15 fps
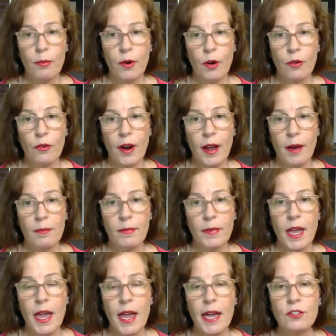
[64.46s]
program.
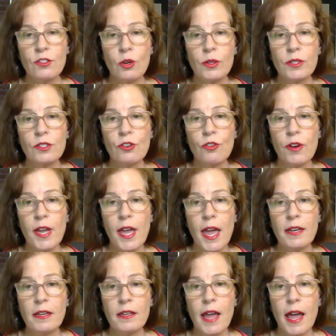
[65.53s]
And so it's
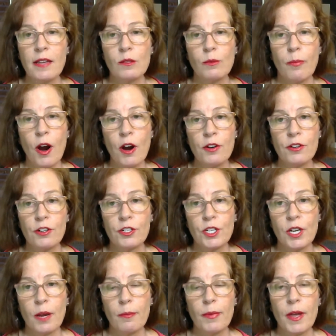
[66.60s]
created as a
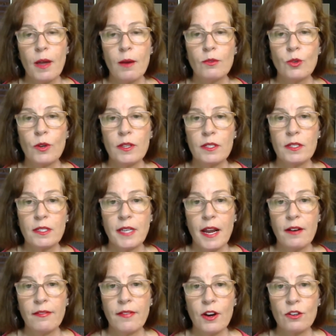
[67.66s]
partnership between the state
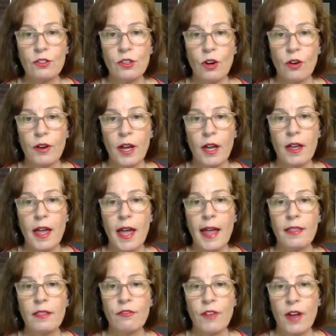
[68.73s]
of Arizona
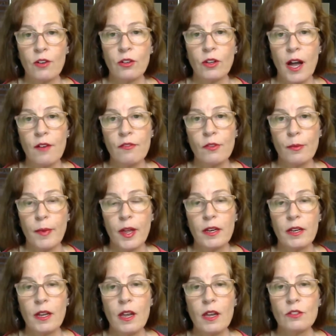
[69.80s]
and the federal government.
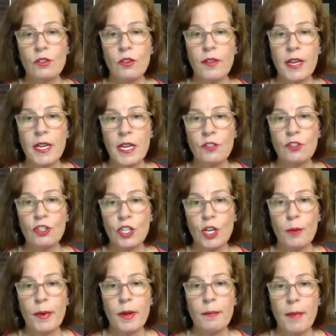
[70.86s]
So they each
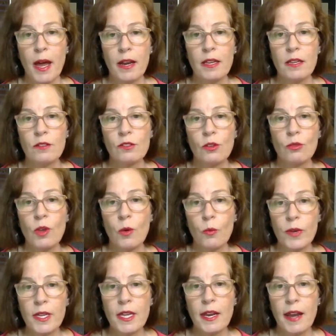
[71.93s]
chip in money so that
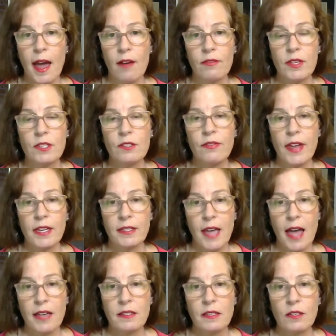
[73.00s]
we can have these
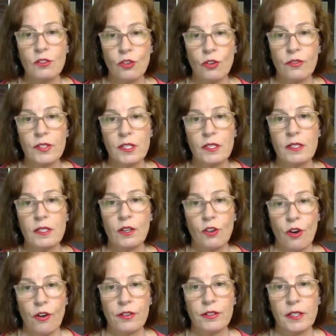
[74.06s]
fantastic services that
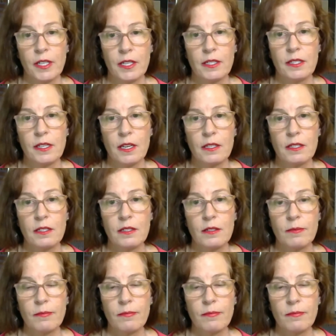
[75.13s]
currently exist.